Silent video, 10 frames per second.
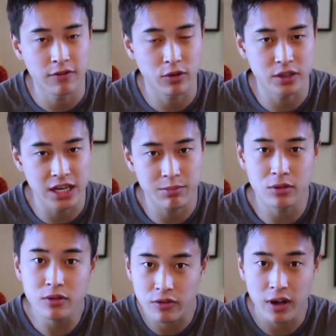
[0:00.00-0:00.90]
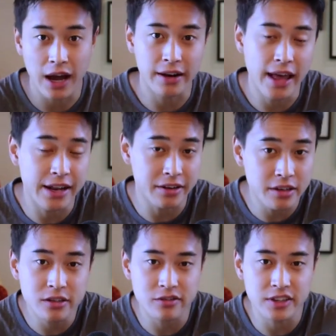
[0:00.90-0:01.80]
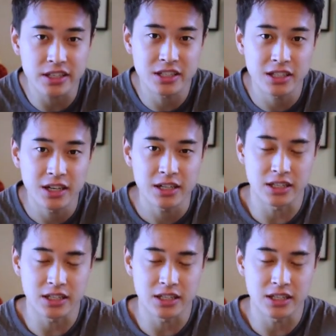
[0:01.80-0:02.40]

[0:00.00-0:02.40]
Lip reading: for example, how to add an interface.